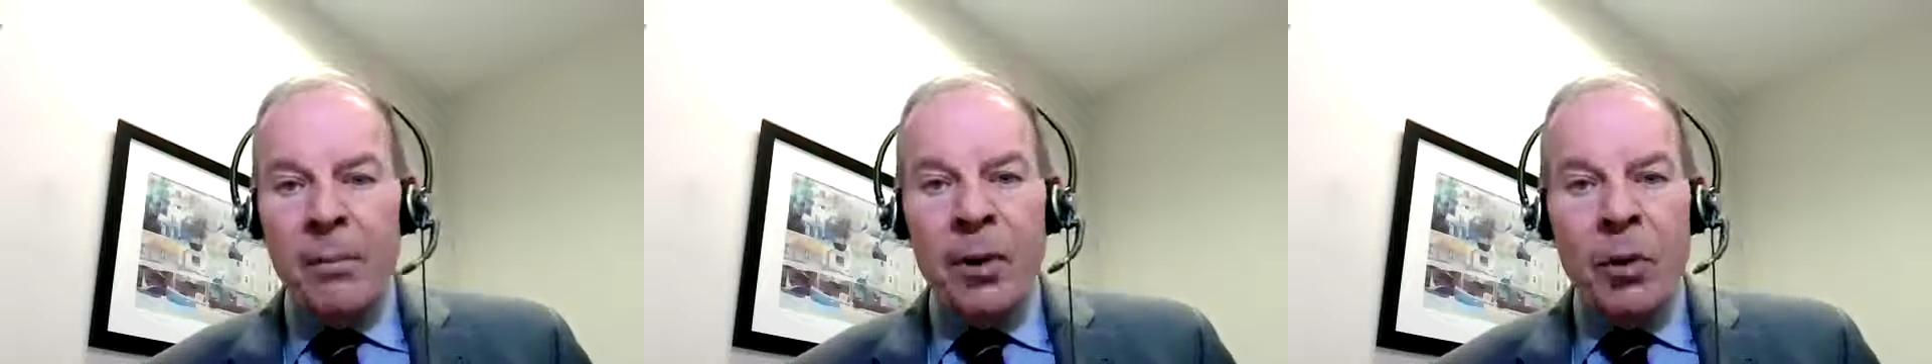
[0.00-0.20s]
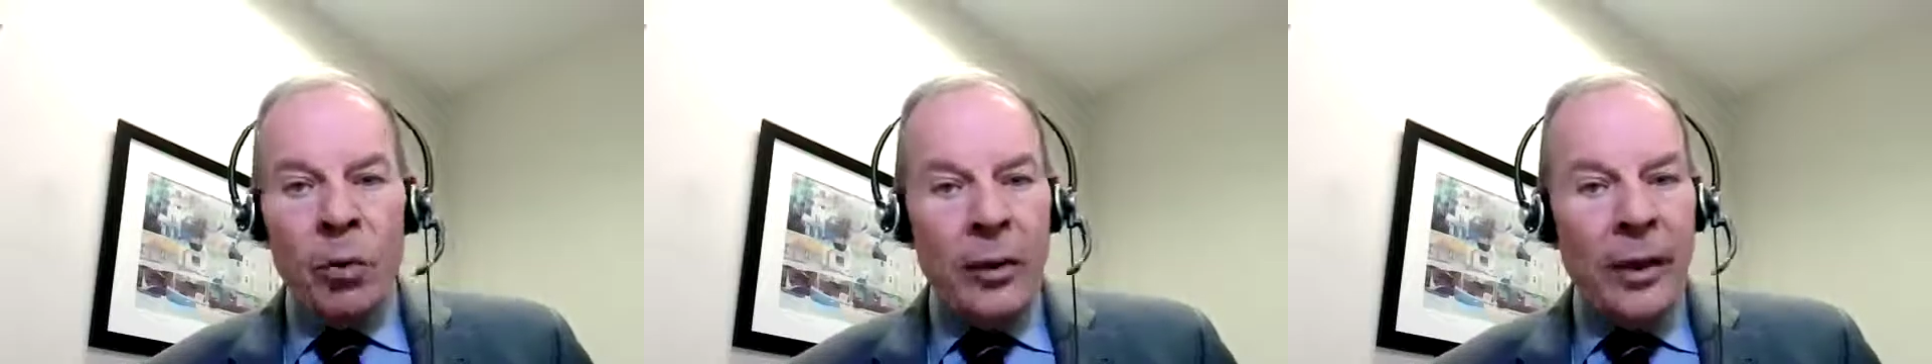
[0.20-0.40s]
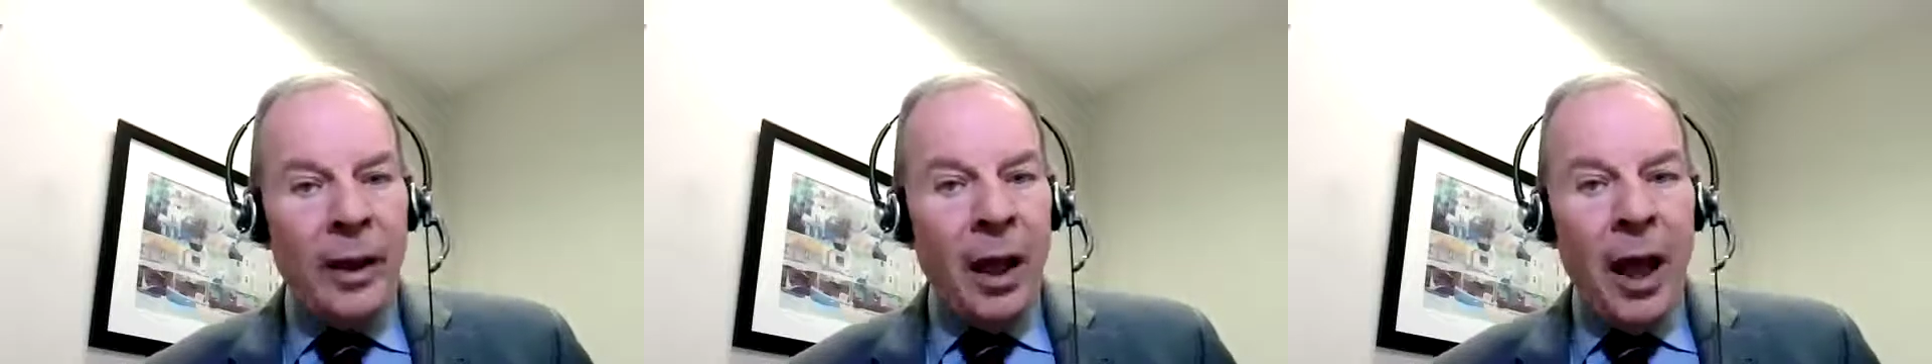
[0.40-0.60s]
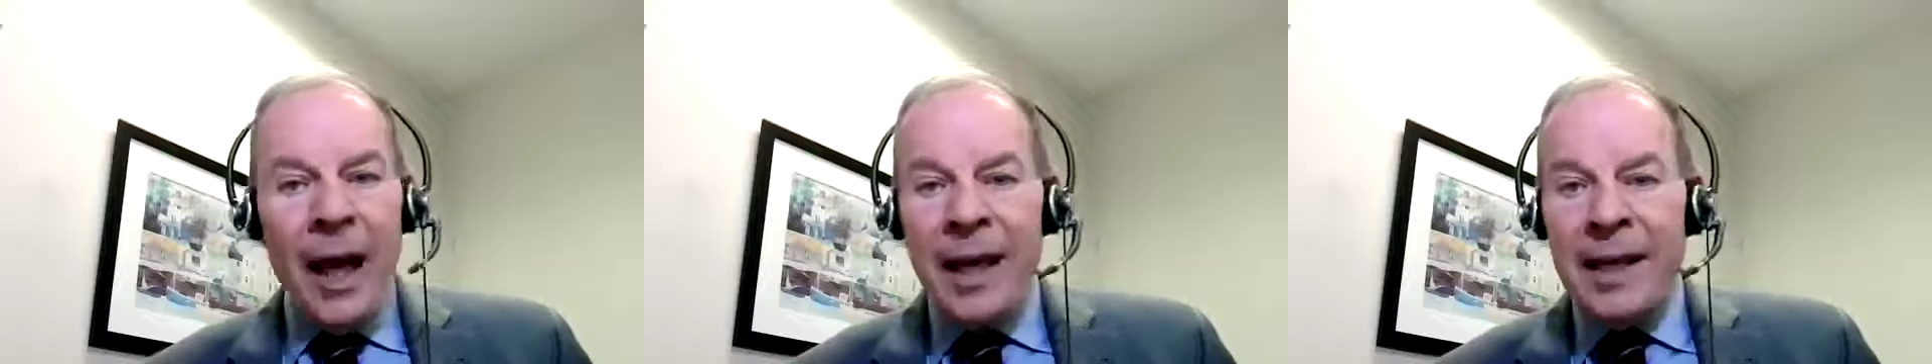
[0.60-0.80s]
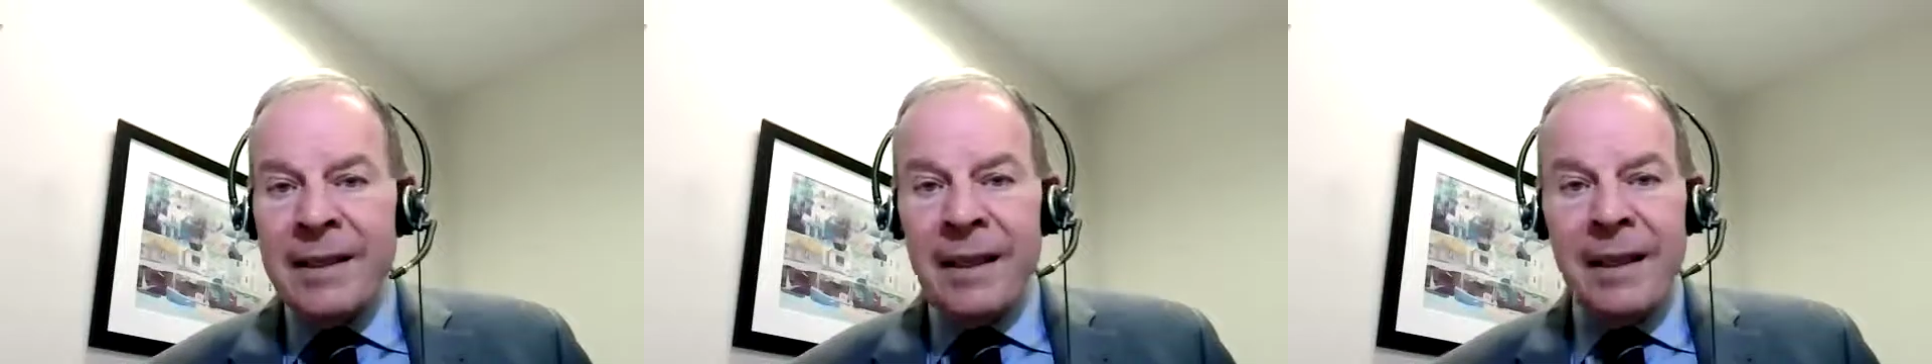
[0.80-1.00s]
but
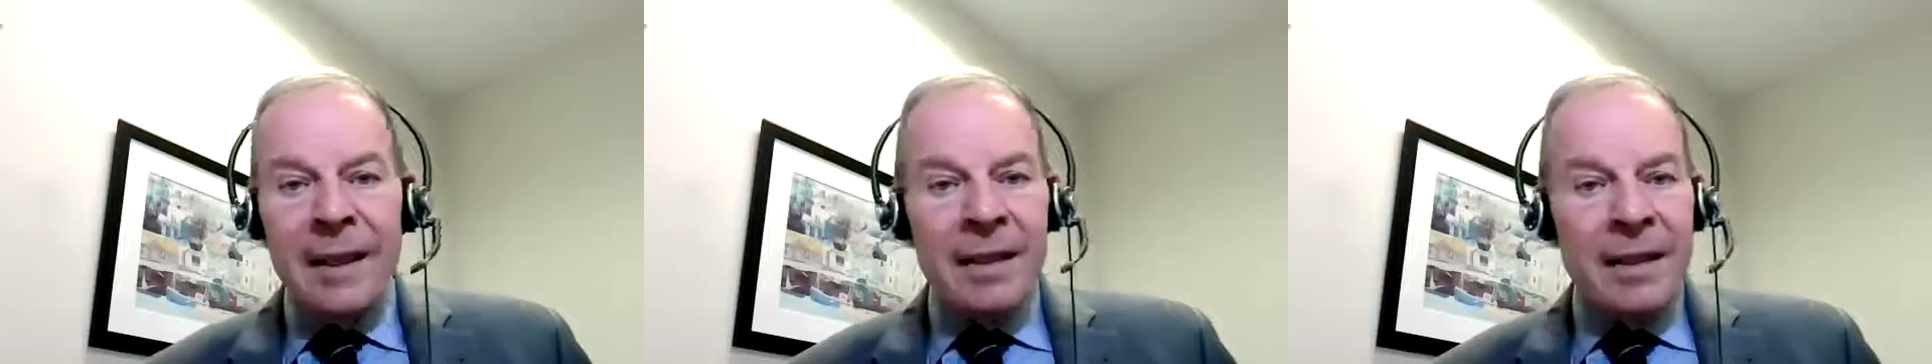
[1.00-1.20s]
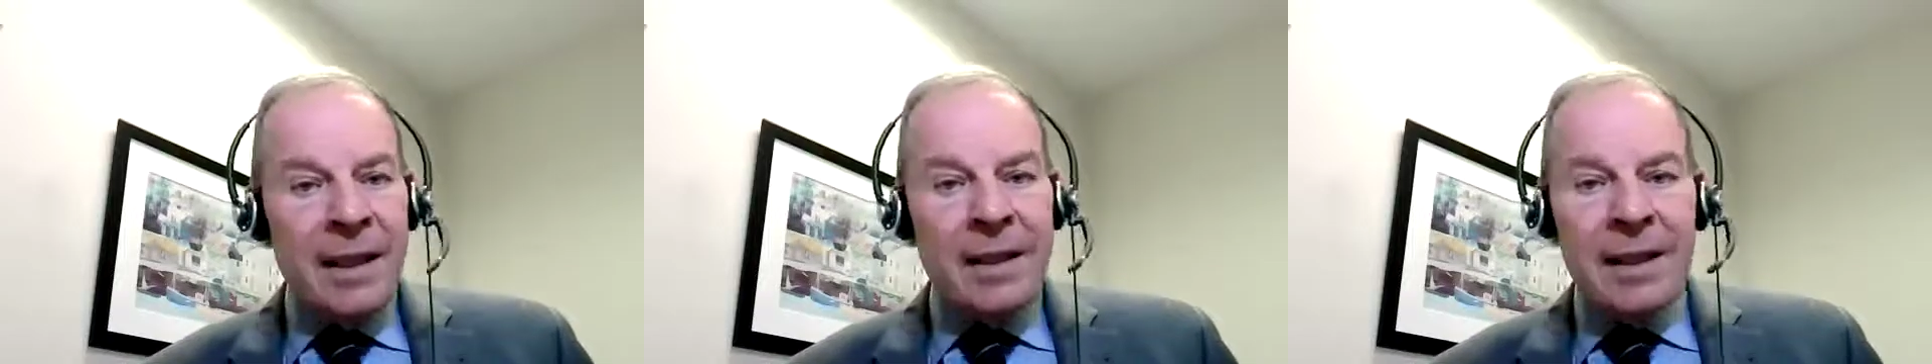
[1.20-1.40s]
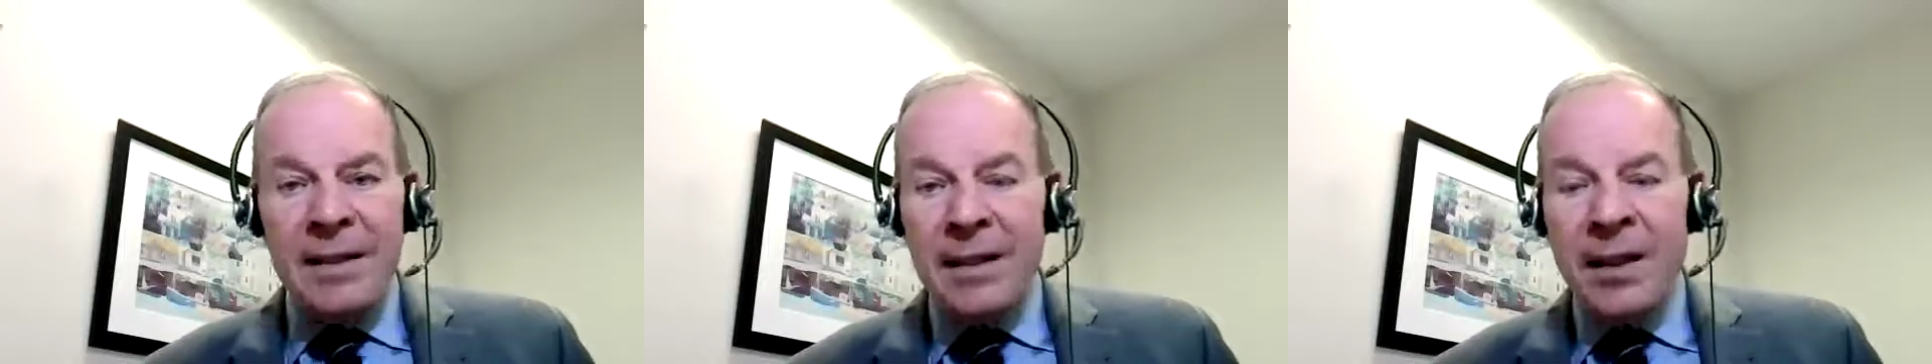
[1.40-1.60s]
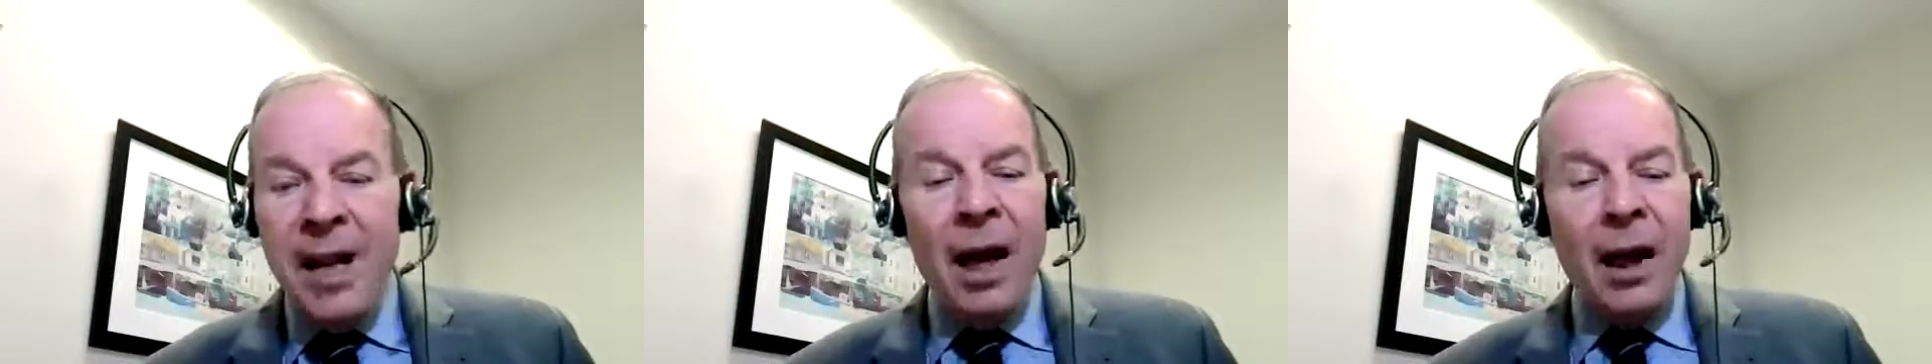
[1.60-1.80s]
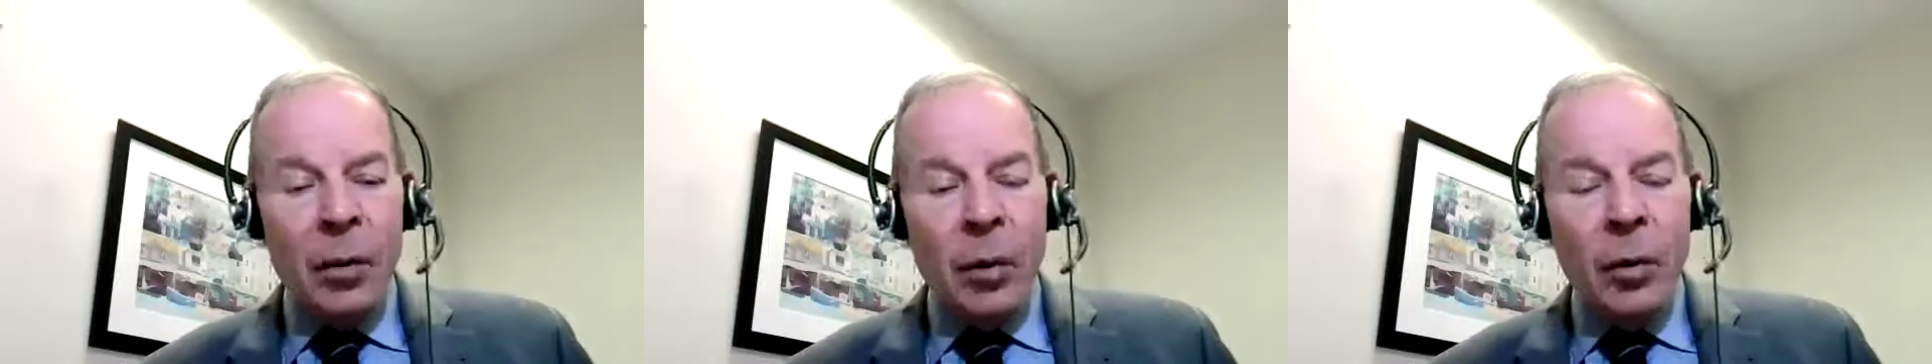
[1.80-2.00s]
realize this is
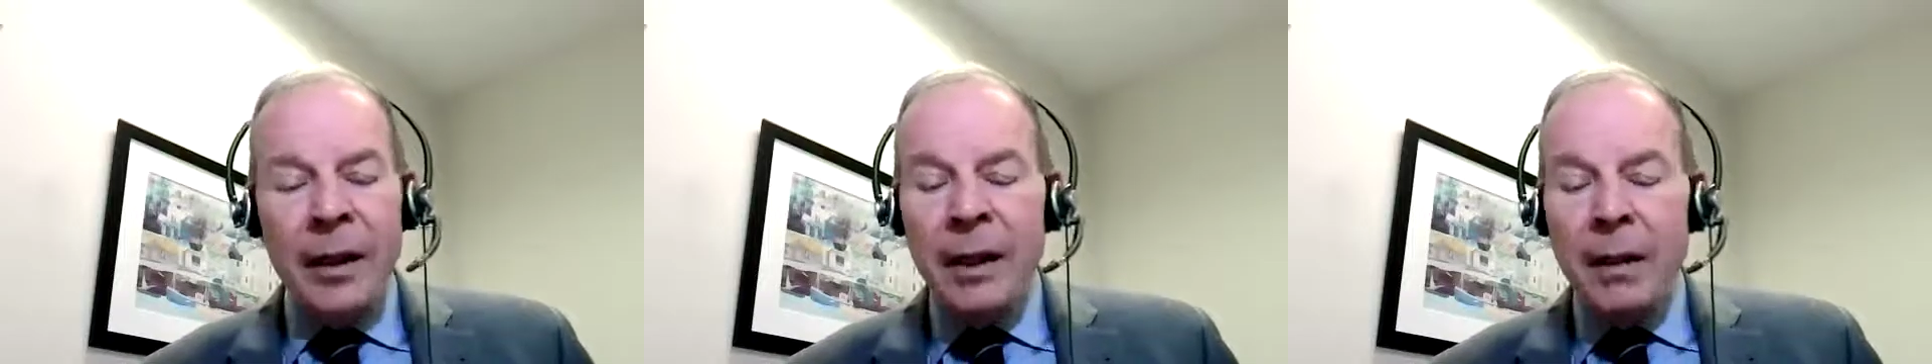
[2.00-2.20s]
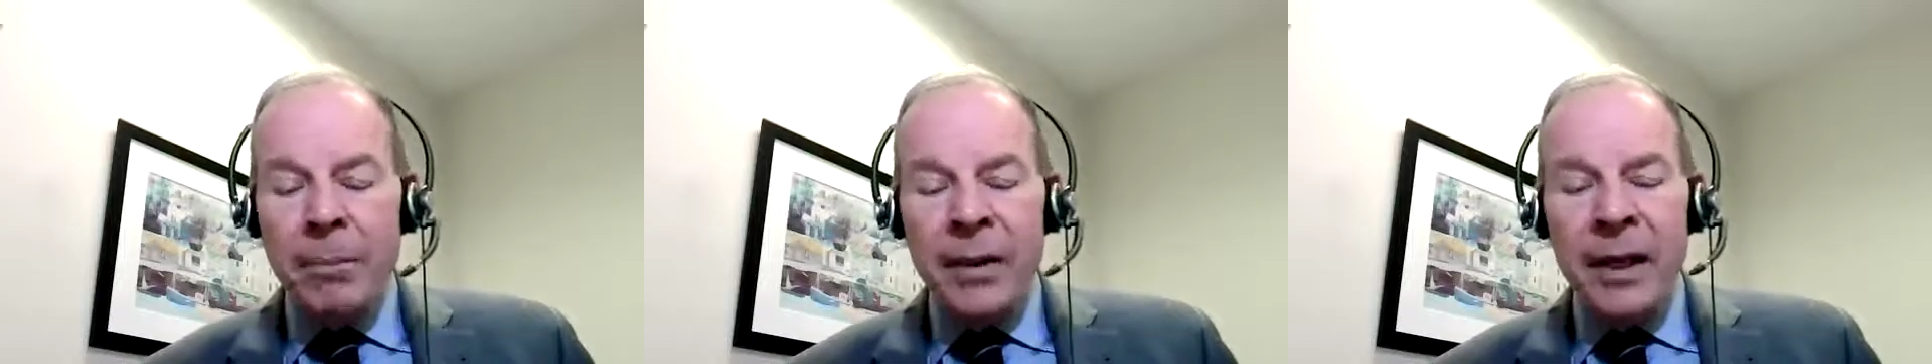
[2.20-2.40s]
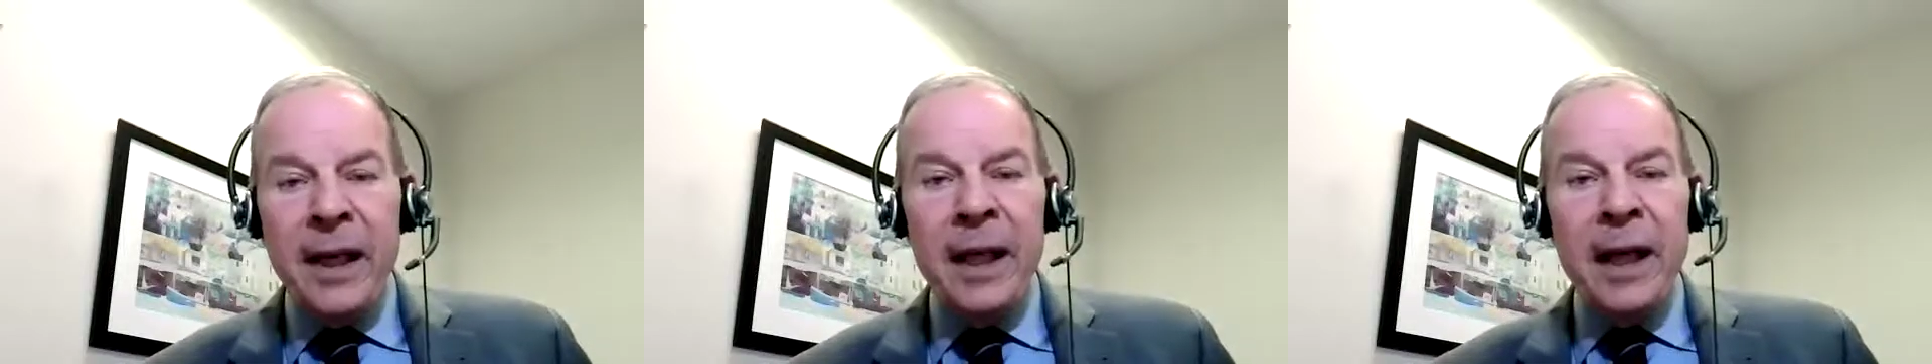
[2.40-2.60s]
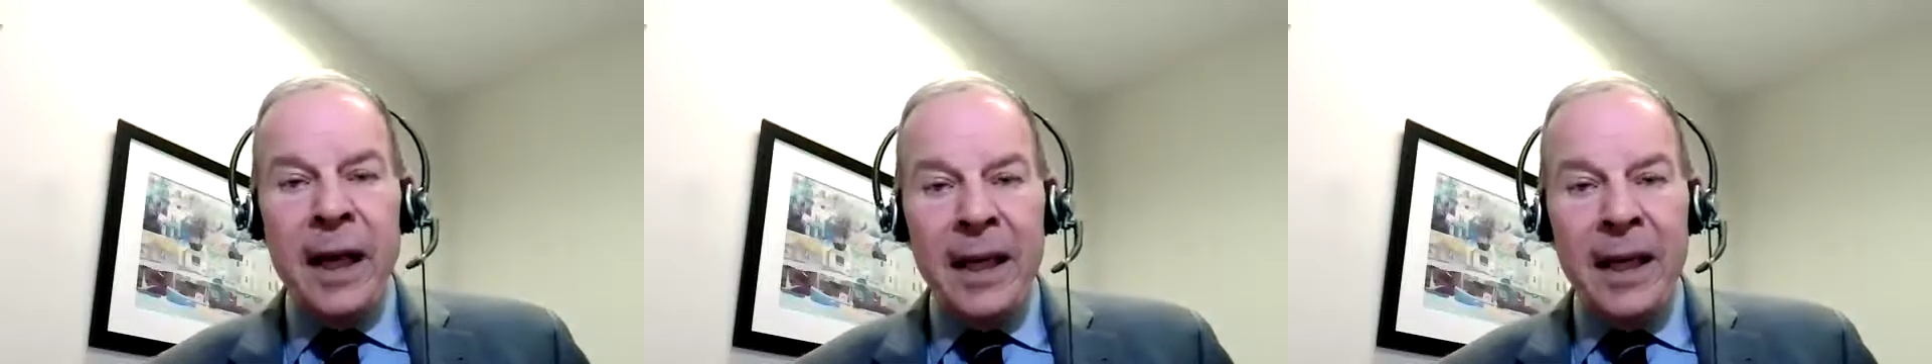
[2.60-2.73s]
not going to be